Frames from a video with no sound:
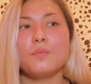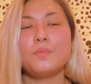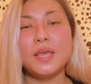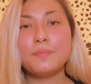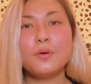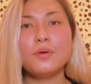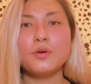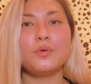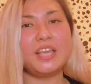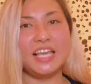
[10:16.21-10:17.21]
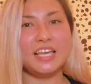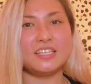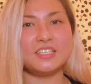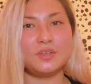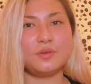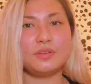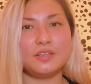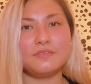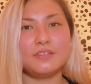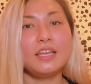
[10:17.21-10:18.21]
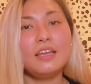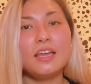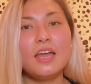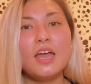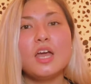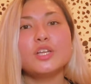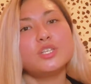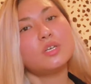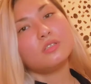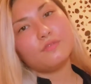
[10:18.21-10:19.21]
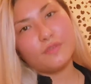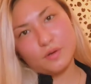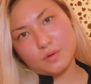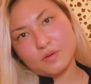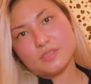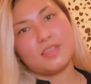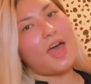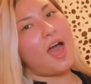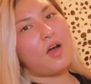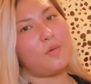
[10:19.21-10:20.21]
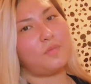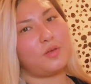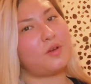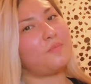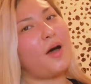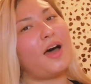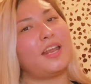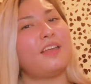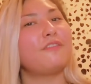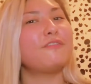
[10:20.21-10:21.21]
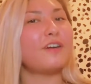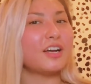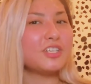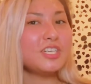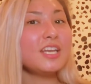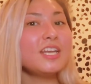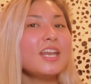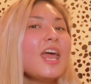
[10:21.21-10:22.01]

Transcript: People who eat intuitively choose foods that help their body function